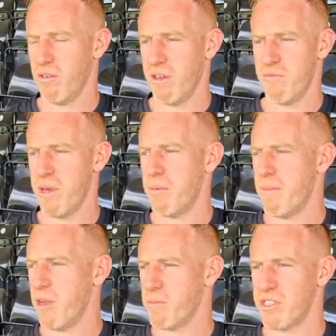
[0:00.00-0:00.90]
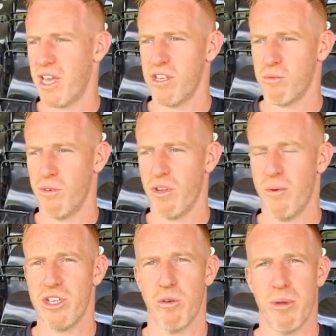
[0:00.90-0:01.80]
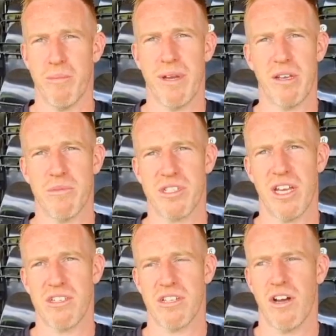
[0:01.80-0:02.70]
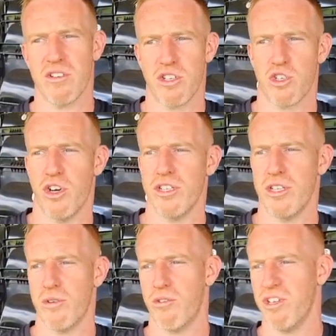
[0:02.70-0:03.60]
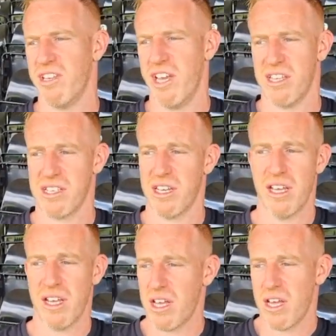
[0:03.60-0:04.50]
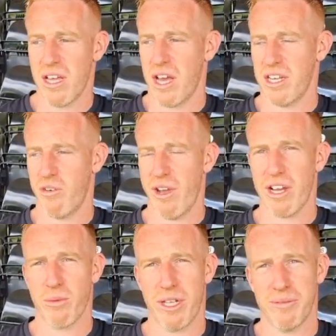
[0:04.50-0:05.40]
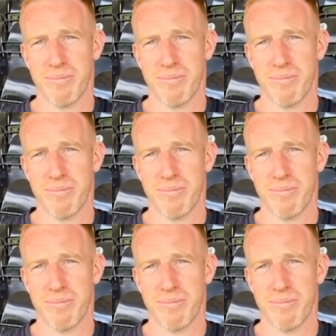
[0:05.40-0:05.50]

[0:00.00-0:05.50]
If people make mistakes, we have no issue with people making mistakes as long as they're trying to do the right things and, and do react well.